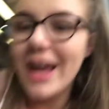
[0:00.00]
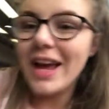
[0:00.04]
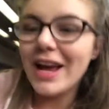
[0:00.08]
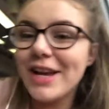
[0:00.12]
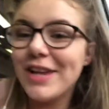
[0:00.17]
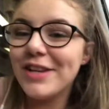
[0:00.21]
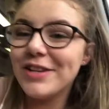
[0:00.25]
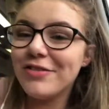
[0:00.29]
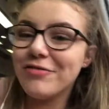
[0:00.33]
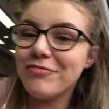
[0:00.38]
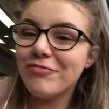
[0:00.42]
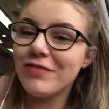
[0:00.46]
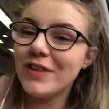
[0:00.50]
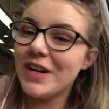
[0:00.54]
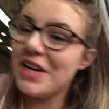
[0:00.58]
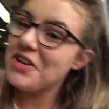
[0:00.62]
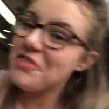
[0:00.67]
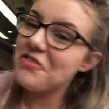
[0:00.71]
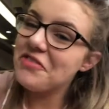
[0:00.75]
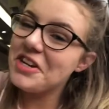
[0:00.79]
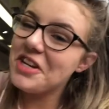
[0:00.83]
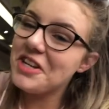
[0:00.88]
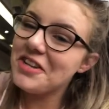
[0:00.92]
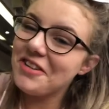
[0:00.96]
It's a really,
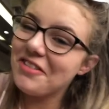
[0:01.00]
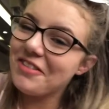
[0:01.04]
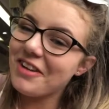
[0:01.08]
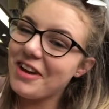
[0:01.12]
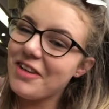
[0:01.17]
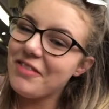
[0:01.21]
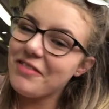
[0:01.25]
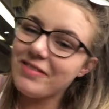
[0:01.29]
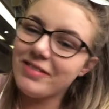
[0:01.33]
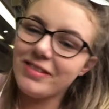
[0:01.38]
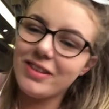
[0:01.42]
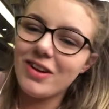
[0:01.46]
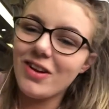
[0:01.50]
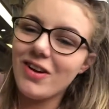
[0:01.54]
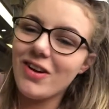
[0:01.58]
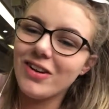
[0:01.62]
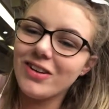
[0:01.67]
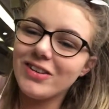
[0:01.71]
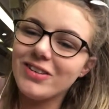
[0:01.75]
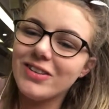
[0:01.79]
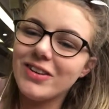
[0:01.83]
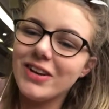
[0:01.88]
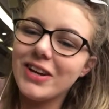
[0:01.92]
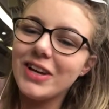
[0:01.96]
really great
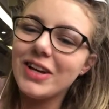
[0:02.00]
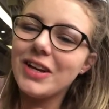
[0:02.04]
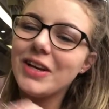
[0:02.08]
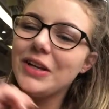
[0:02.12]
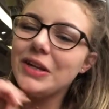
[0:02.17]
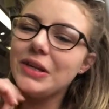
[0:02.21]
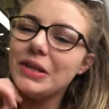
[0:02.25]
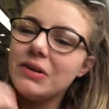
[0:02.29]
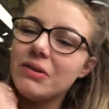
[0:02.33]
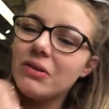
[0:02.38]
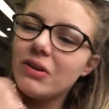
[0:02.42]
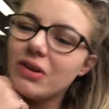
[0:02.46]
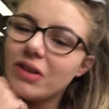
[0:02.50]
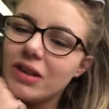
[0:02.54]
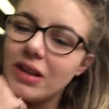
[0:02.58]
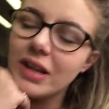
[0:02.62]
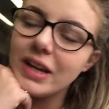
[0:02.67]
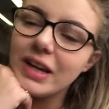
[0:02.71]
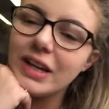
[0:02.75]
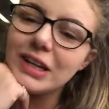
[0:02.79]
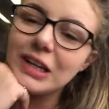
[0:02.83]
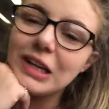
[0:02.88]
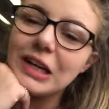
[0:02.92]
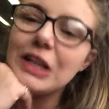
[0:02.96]
vlog. So I hope you all
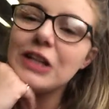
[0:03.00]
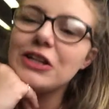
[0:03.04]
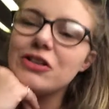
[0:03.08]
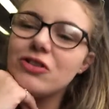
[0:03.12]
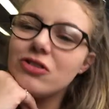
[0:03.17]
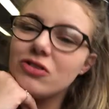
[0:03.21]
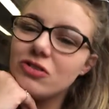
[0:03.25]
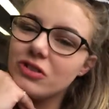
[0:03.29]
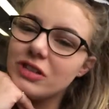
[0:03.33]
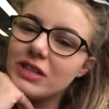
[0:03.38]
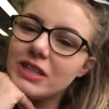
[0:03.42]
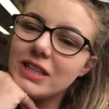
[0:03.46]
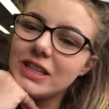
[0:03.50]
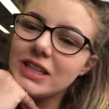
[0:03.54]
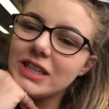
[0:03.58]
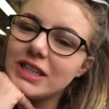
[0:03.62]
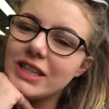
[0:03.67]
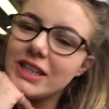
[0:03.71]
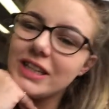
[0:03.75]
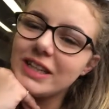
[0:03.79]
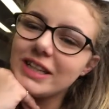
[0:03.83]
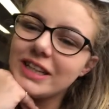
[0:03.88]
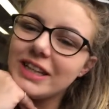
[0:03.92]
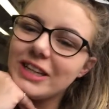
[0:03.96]
enjoyed
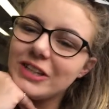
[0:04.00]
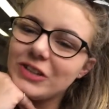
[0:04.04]
it.